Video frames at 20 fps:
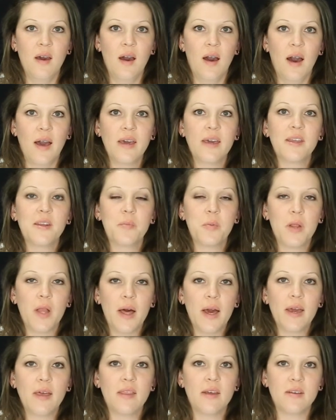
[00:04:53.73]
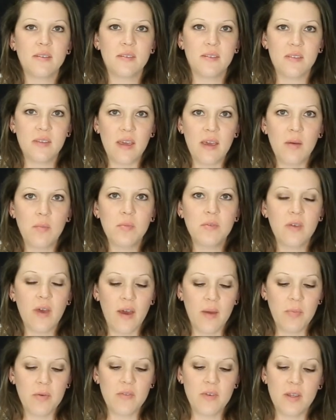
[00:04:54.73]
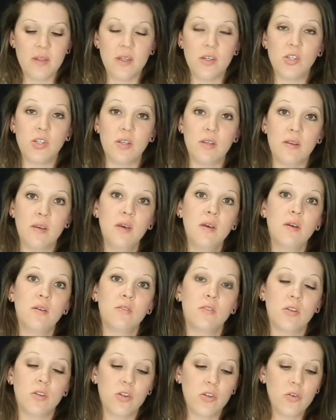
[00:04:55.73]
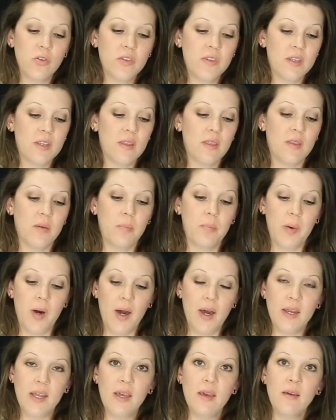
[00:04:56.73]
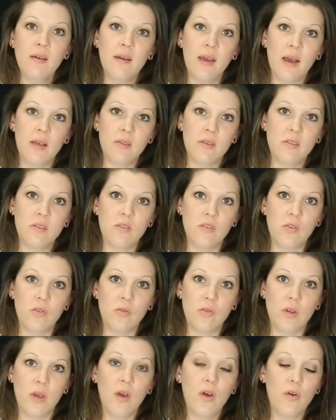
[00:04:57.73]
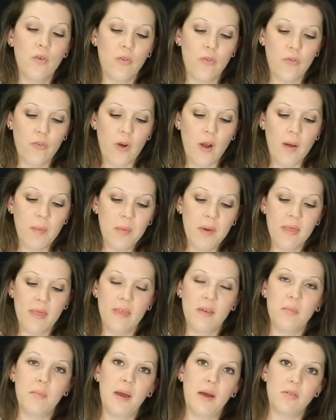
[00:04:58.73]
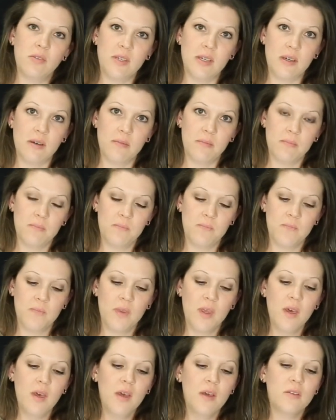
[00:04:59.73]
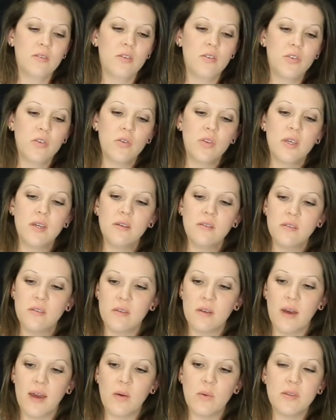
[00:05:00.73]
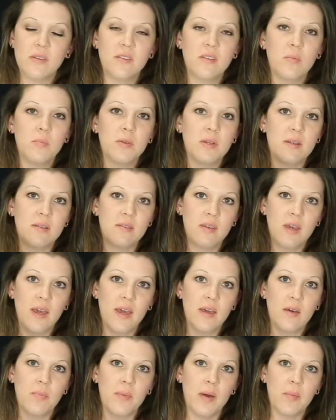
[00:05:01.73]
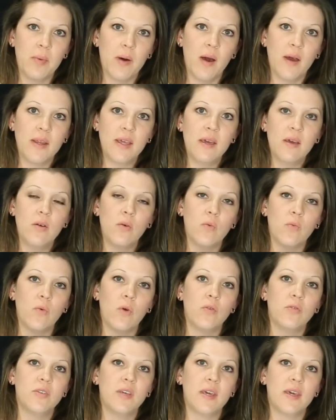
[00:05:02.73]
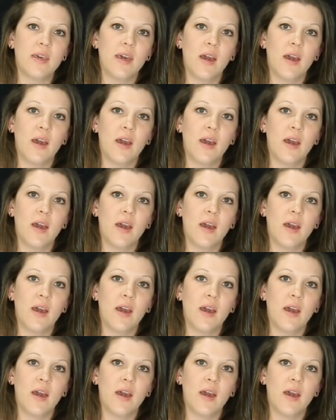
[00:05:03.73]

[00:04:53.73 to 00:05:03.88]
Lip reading: I can apply that same type of condition to loosen the body and the snoot from the mounting. To do this, I would simply take my body, rotate